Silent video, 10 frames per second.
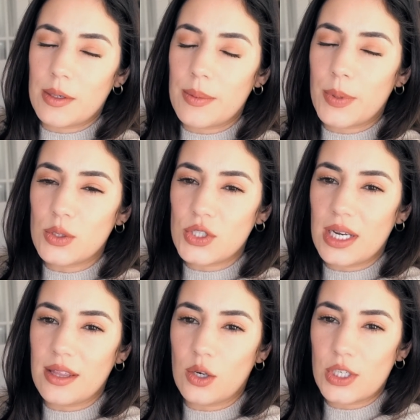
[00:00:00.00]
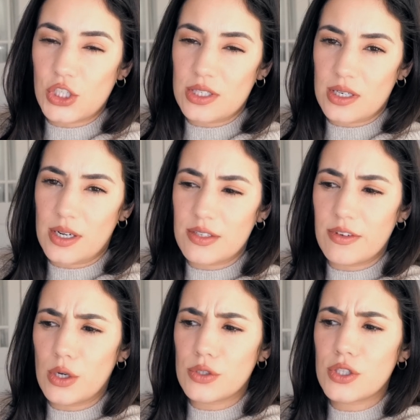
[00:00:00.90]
be posting the questions and answer video.